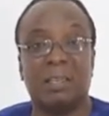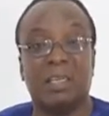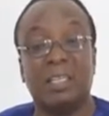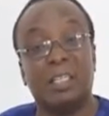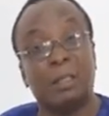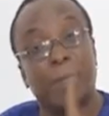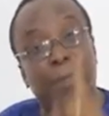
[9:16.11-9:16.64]

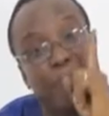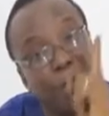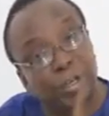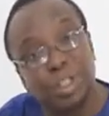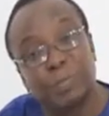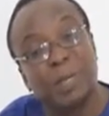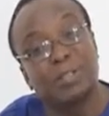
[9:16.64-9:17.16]
It is the
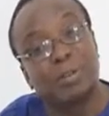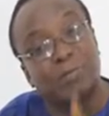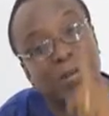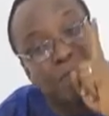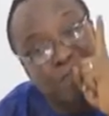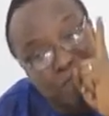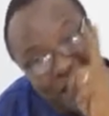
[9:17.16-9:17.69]
punishment of
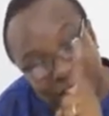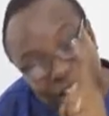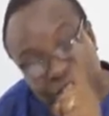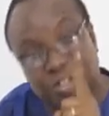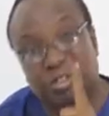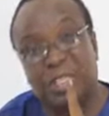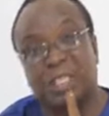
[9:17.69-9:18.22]
the
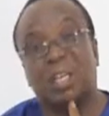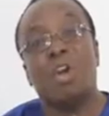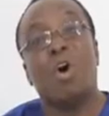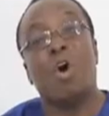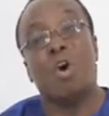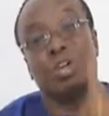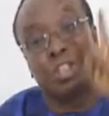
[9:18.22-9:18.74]
magistrate
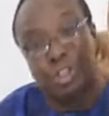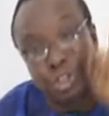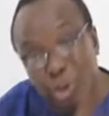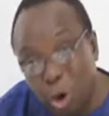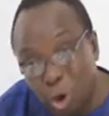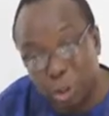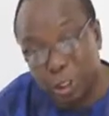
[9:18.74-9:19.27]
or the
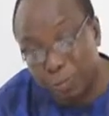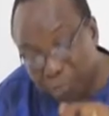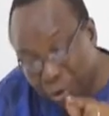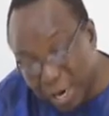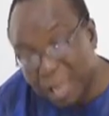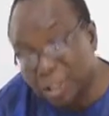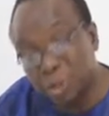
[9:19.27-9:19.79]
judge, the
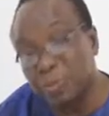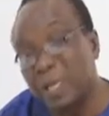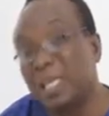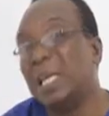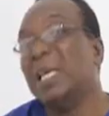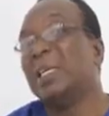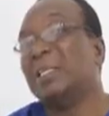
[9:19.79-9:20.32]
pronouncement,